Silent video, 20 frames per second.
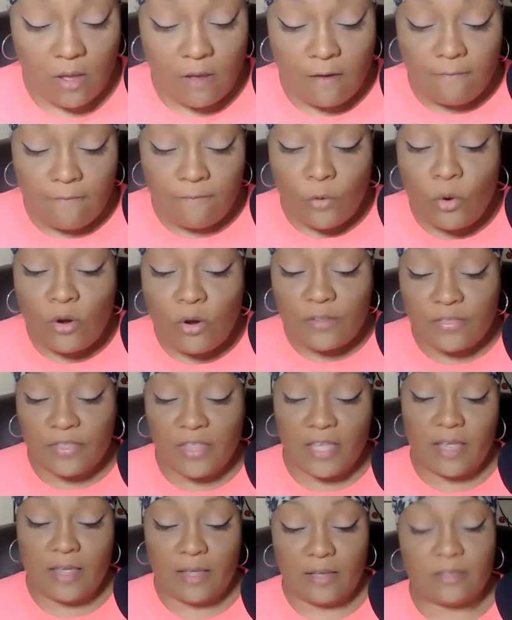4
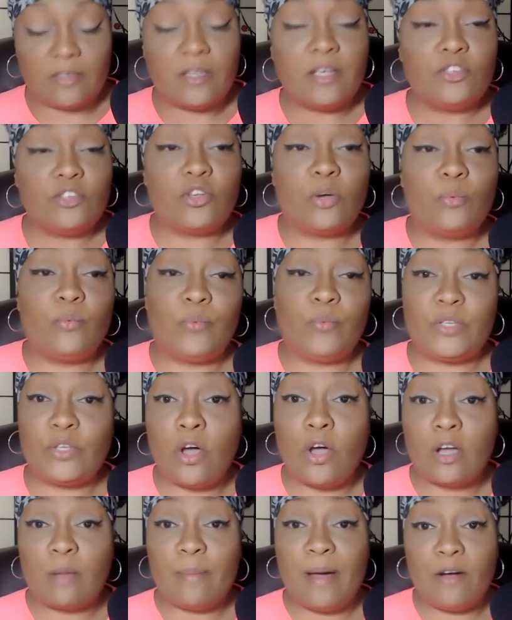things. So we
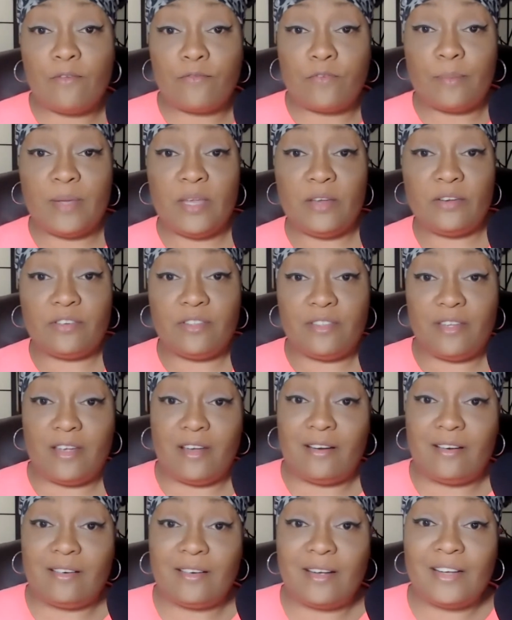talk about from here to
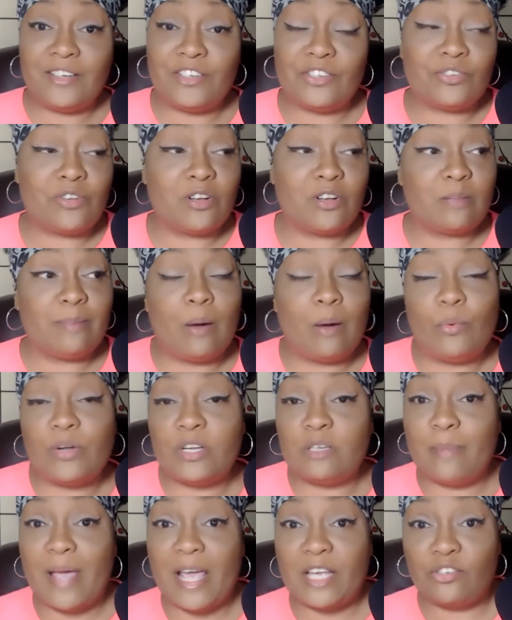there. I just talked about what
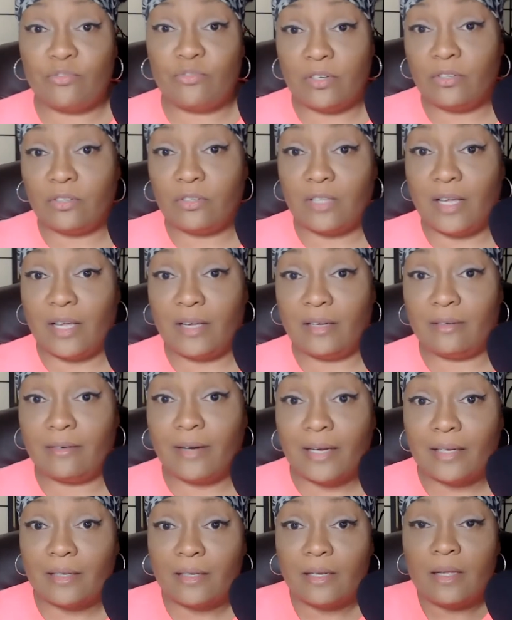does mastery look like,
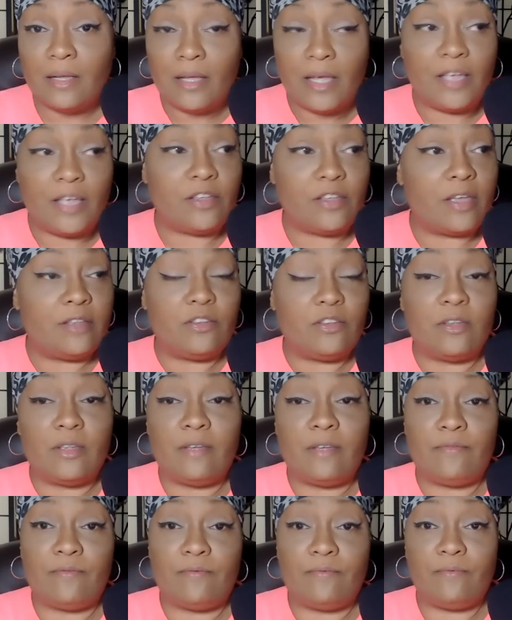right? And
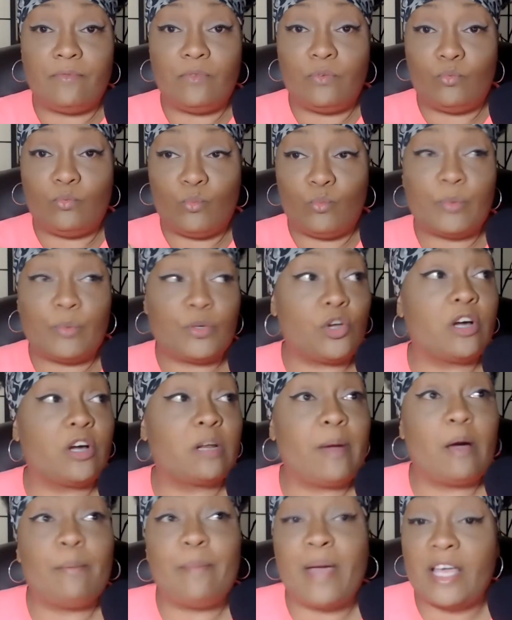if when we're talking
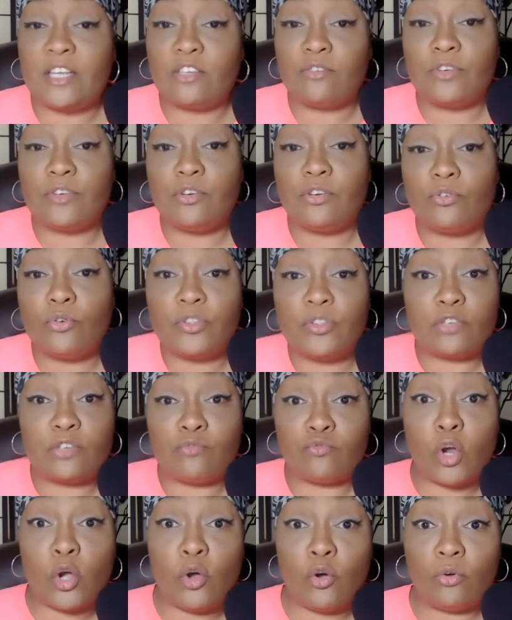about mastery, you're on this
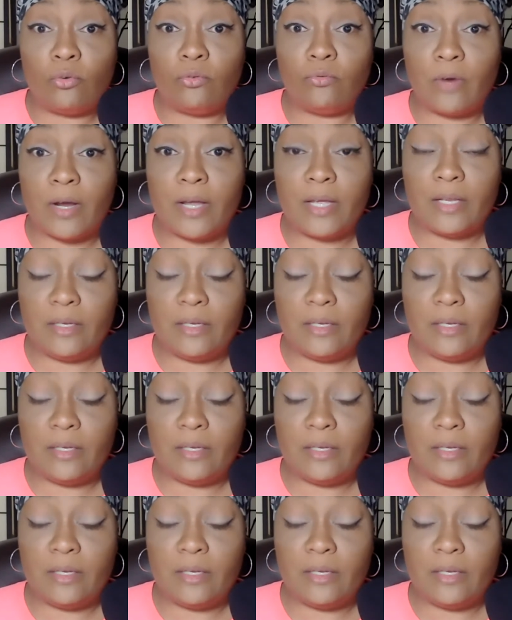road, right?